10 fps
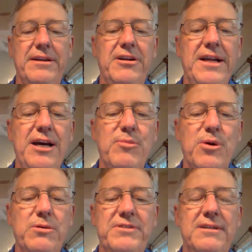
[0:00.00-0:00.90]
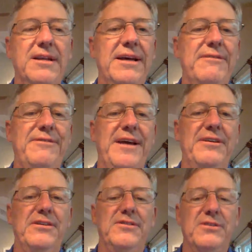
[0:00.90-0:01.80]
they're not molted like
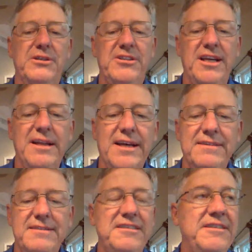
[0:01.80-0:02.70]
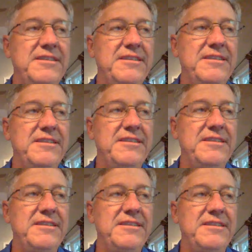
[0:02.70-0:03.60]
feathers or shed like a
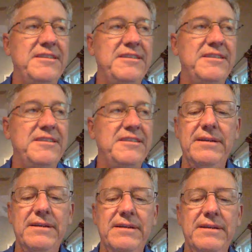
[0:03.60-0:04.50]
snake's skin.